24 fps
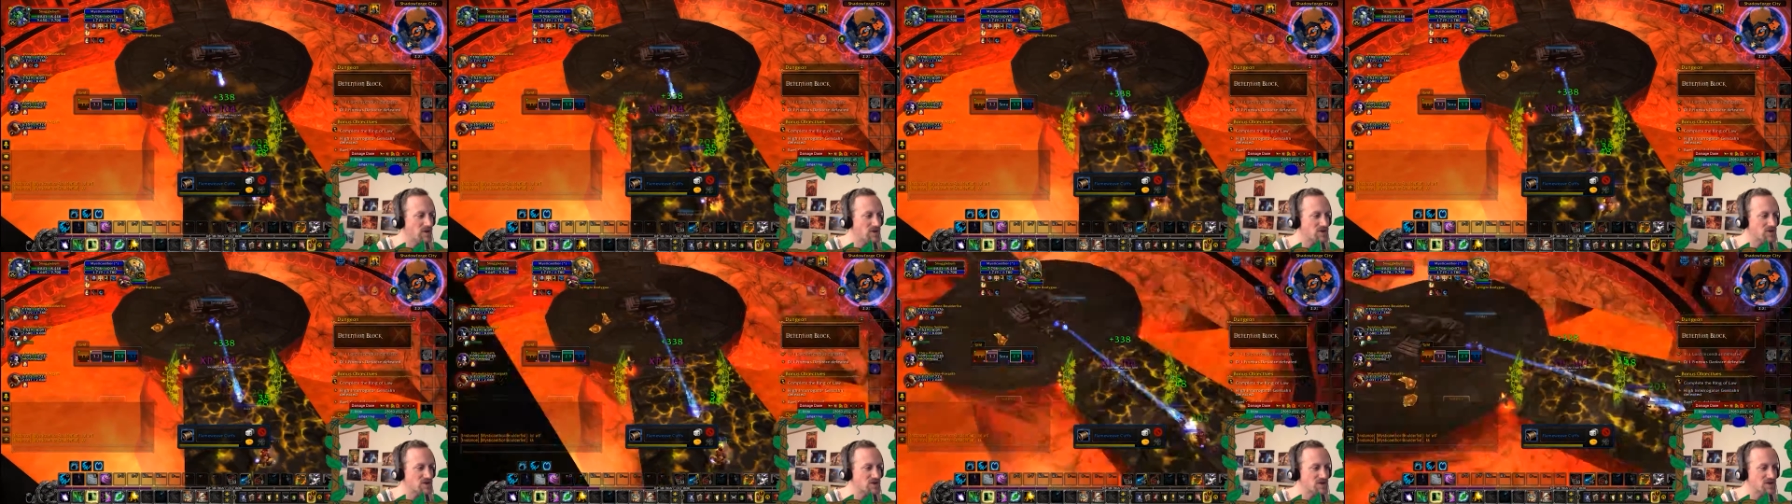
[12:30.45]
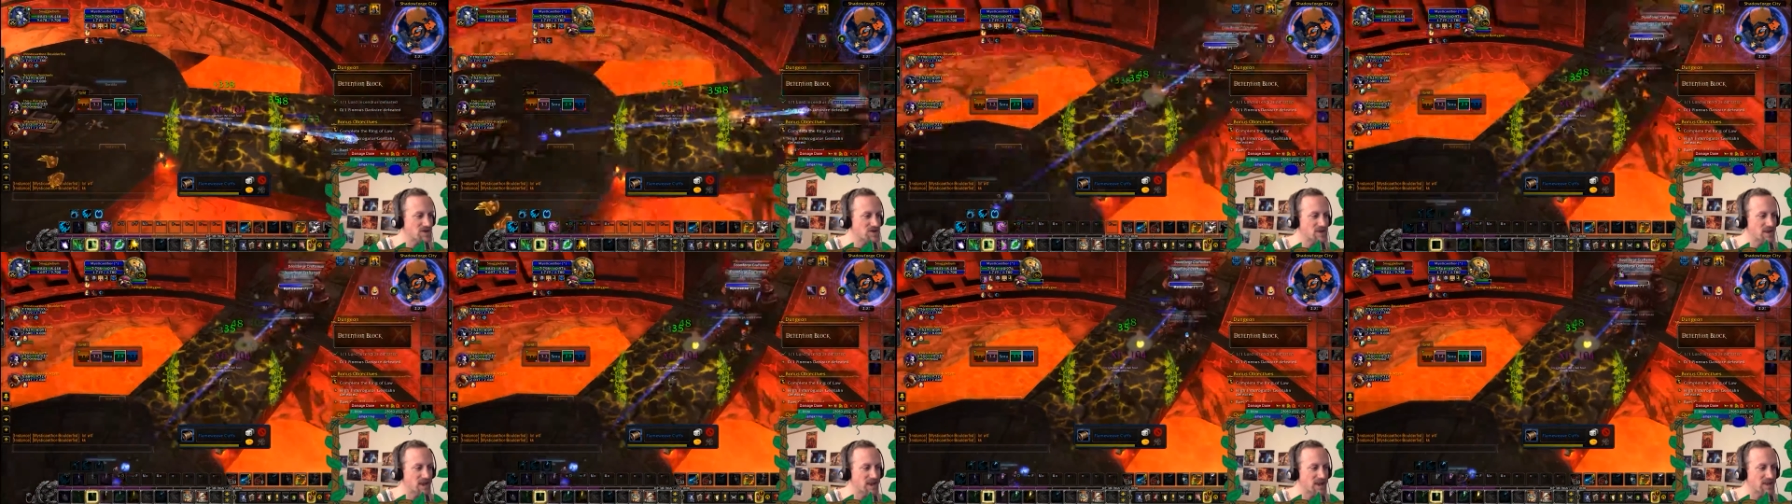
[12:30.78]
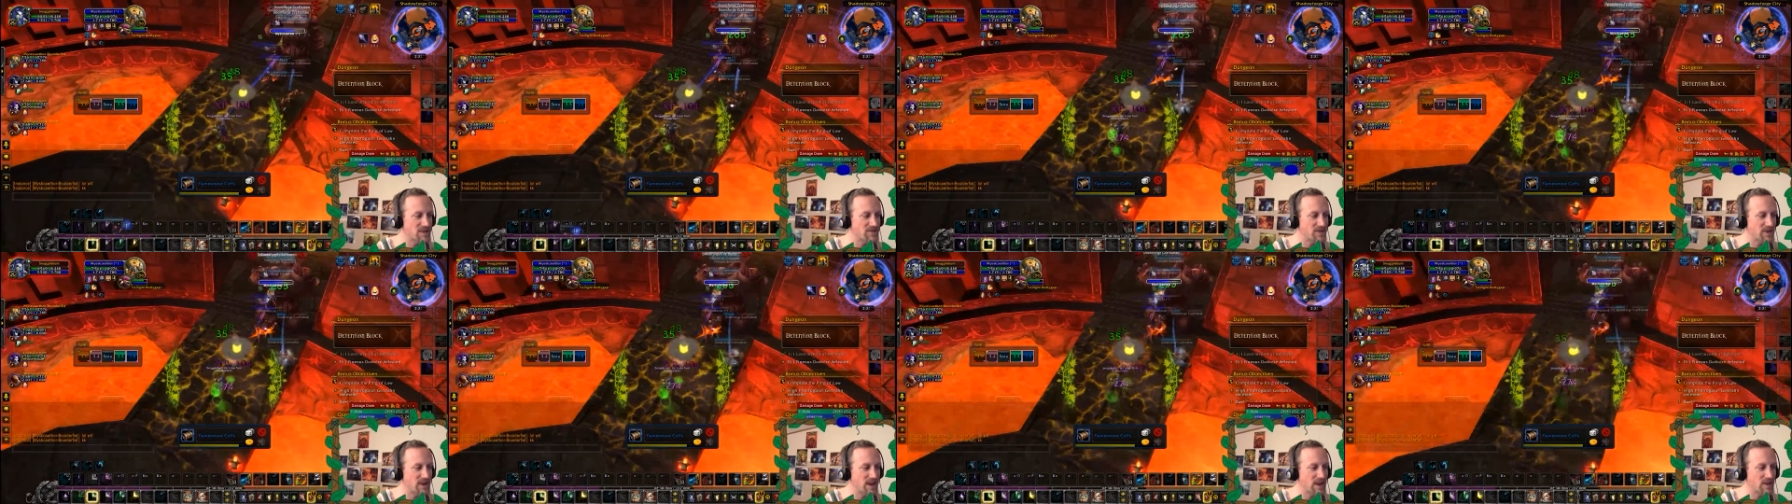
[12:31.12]
sure this guy
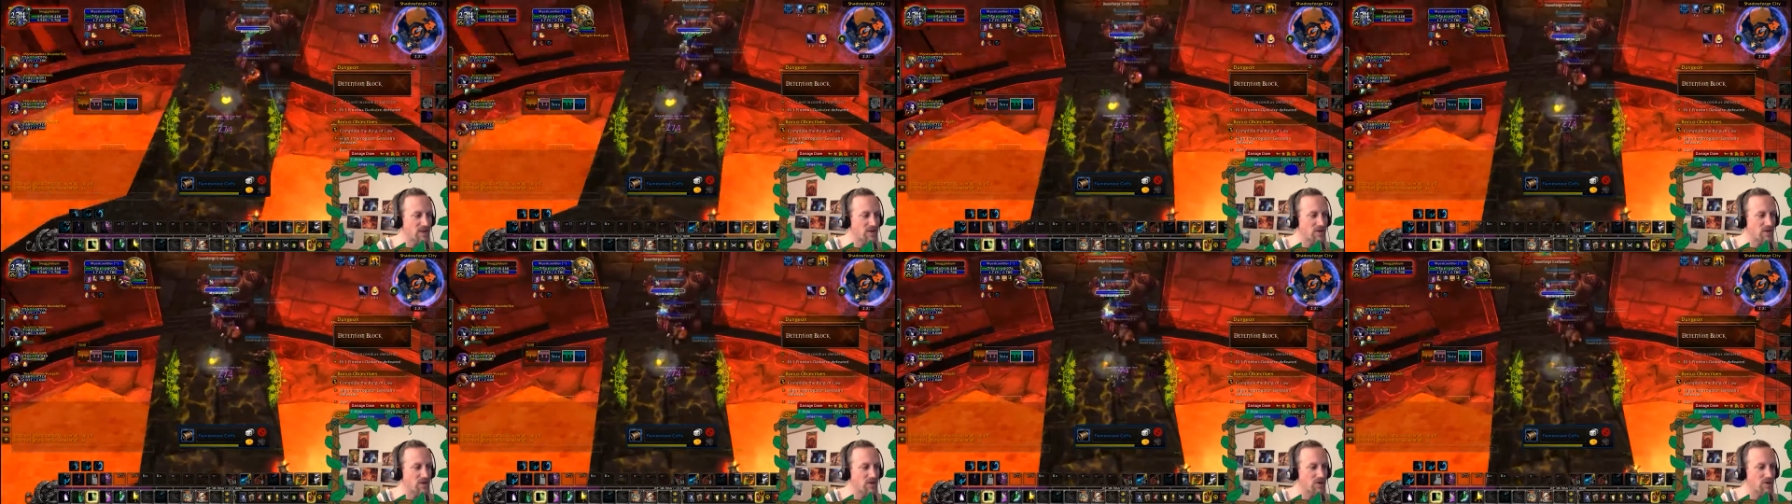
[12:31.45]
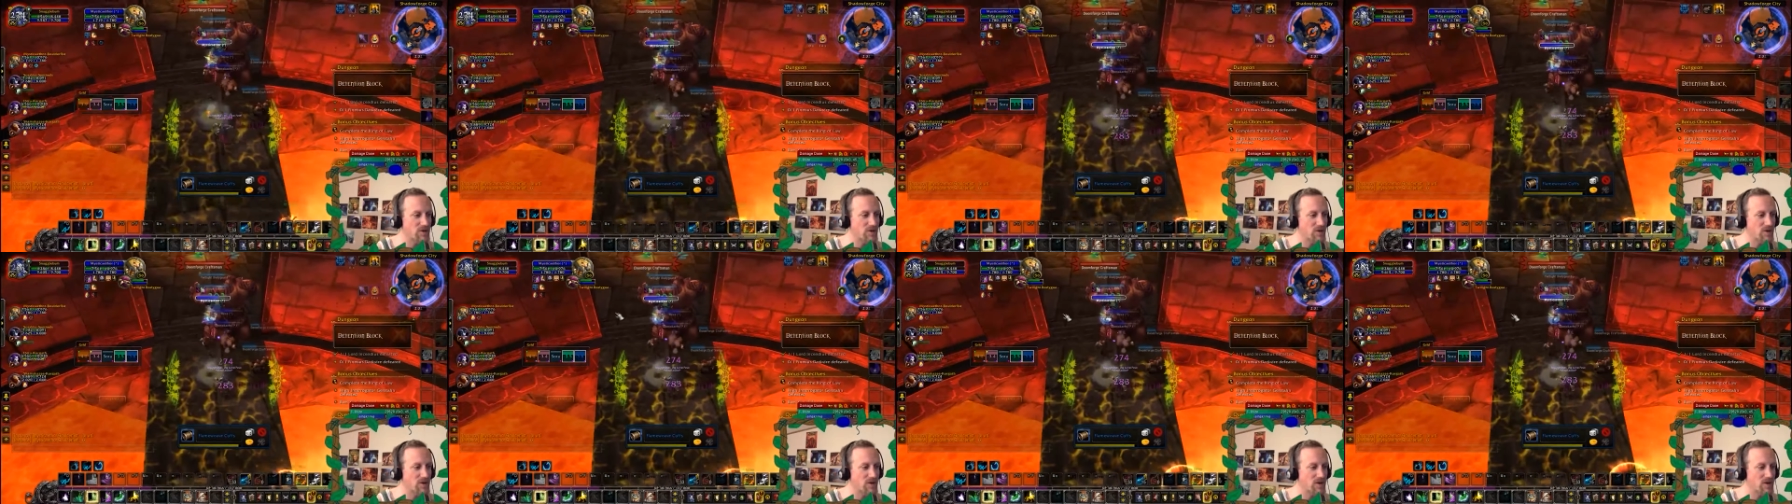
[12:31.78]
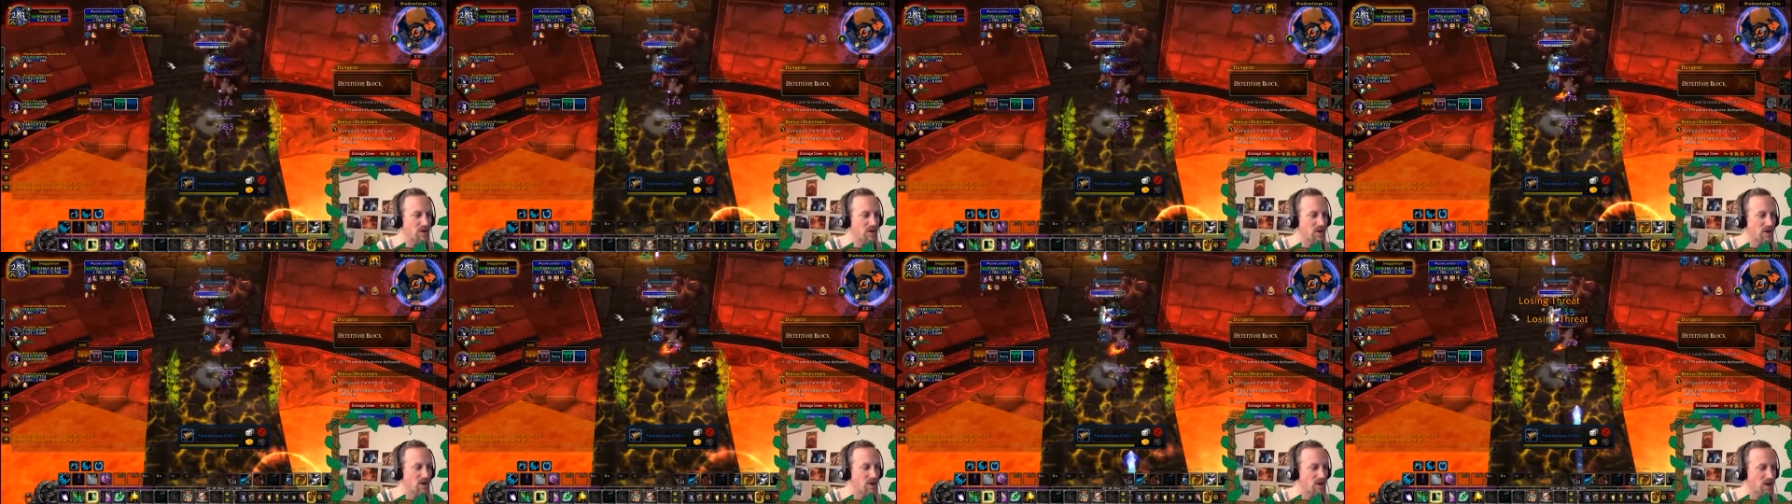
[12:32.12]
gets aggro.
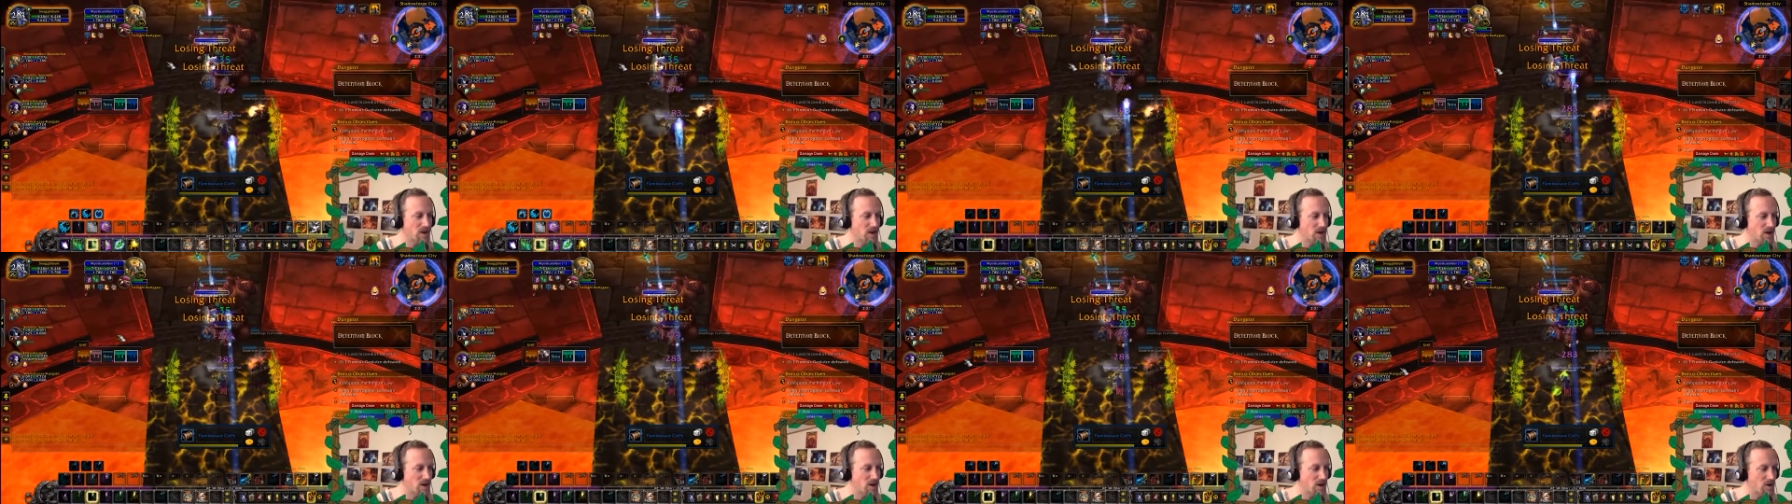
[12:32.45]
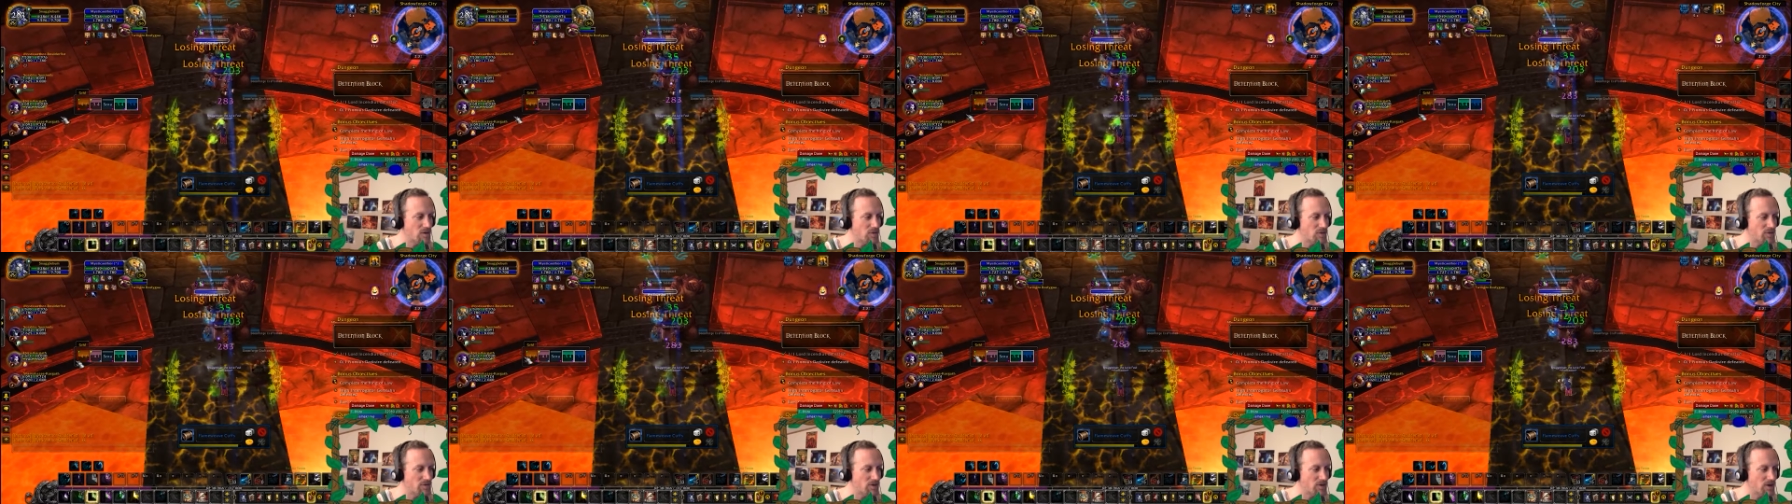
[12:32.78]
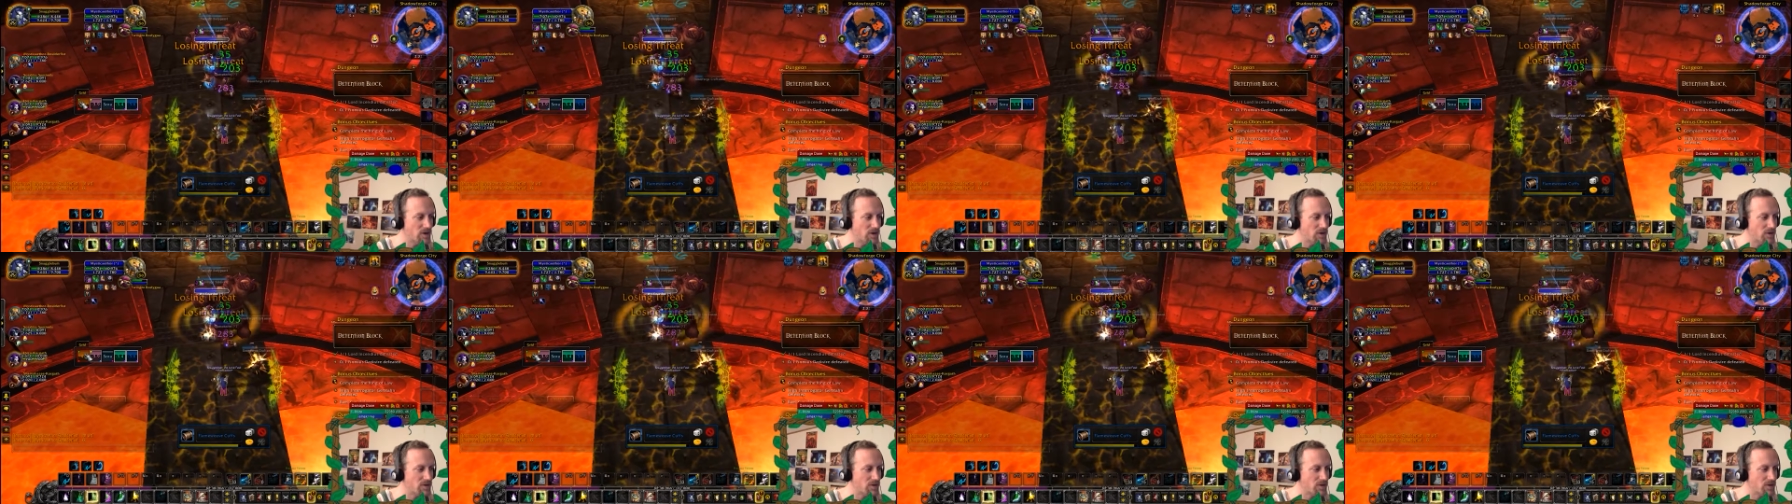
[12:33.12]
Hope so.